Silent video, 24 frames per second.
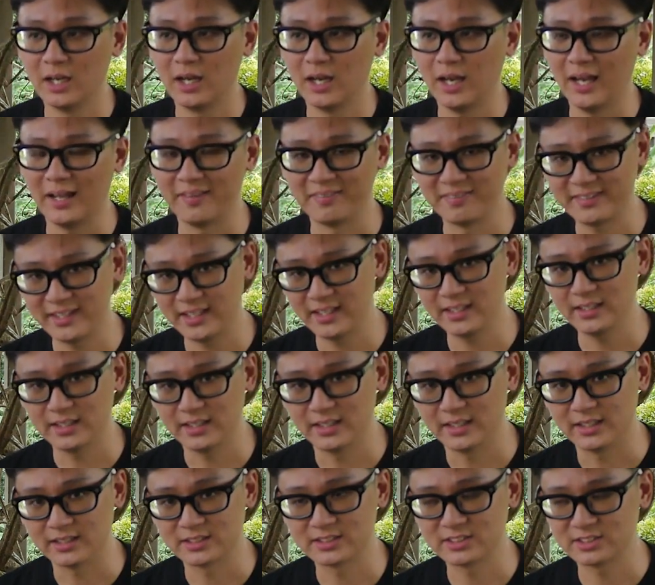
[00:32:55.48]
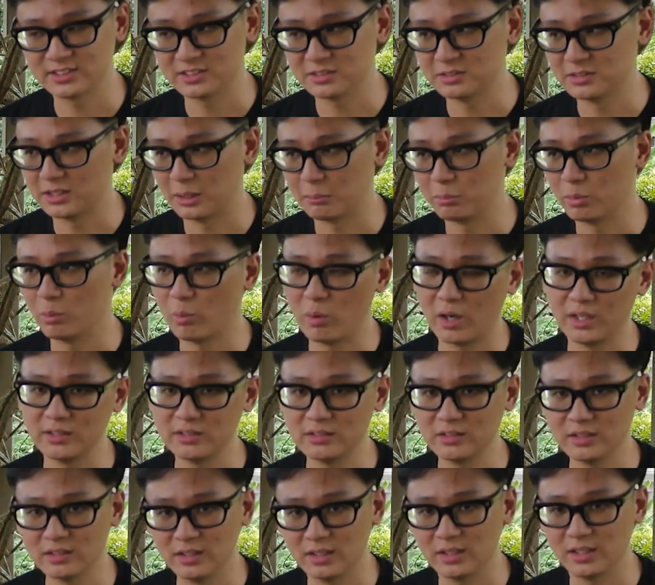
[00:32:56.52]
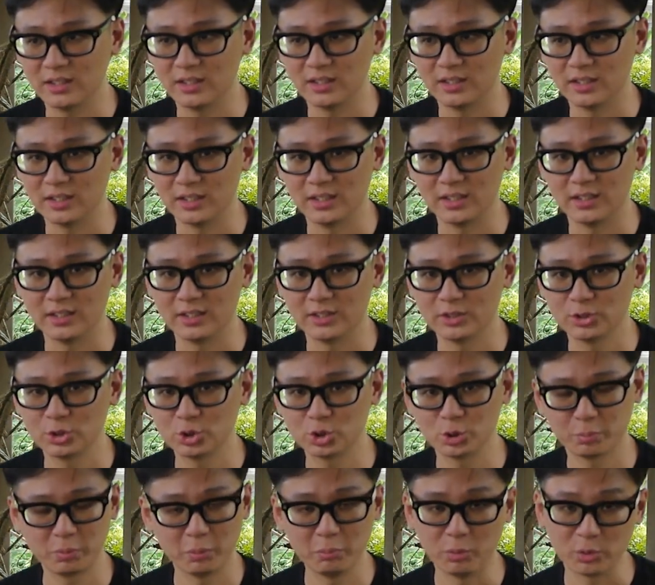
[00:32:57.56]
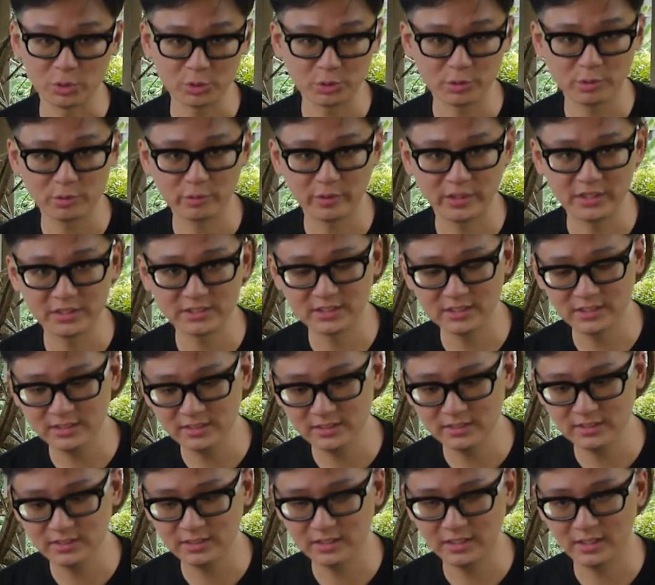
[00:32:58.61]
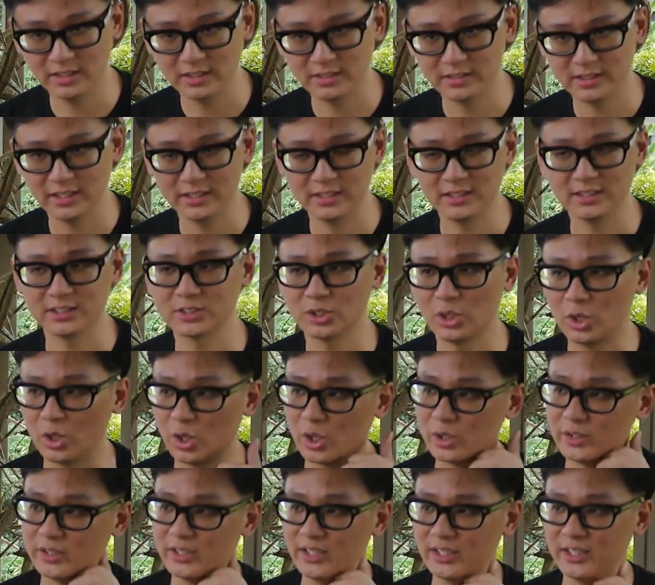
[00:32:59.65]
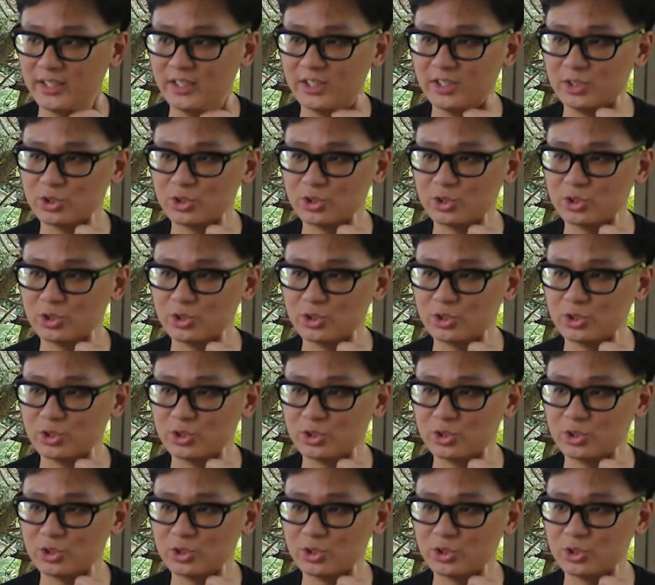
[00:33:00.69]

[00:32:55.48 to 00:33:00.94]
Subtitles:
And that is number one, supermoto racing, that is on a